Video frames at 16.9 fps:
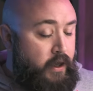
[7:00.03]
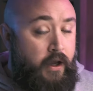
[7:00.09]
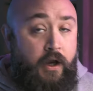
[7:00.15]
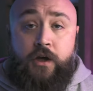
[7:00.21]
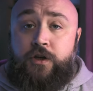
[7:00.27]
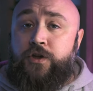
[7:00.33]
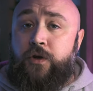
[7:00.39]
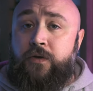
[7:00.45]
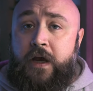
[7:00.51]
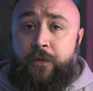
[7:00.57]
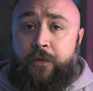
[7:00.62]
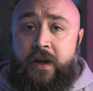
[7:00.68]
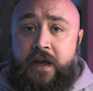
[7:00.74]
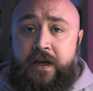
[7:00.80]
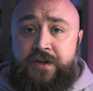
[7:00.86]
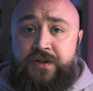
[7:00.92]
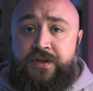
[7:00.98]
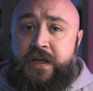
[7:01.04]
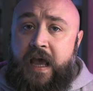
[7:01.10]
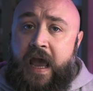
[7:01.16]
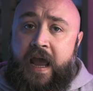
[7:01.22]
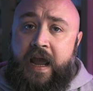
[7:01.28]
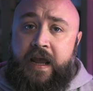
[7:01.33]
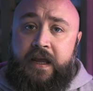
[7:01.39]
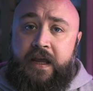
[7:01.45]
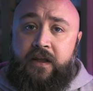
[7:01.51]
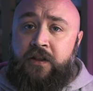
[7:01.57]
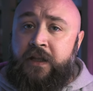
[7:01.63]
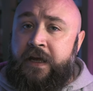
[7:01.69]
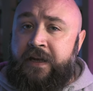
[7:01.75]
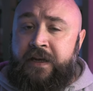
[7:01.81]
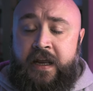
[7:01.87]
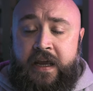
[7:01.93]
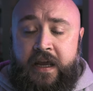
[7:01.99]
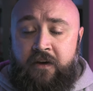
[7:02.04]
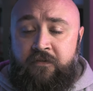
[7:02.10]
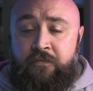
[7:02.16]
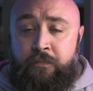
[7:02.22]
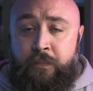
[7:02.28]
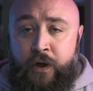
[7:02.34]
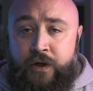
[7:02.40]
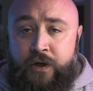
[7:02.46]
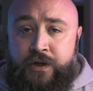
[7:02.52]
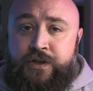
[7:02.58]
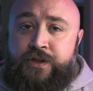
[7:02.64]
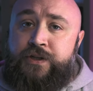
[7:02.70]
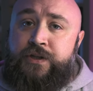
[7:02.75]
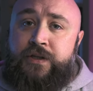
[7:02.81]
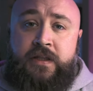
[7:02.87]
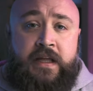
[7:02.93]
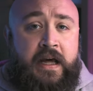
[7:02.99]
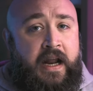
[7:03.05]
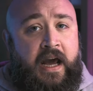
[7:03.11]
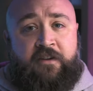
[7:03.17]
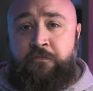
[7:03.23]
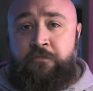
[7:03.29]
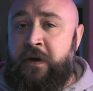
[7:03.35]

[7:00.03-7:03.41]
So there it is, a litany of books that I've been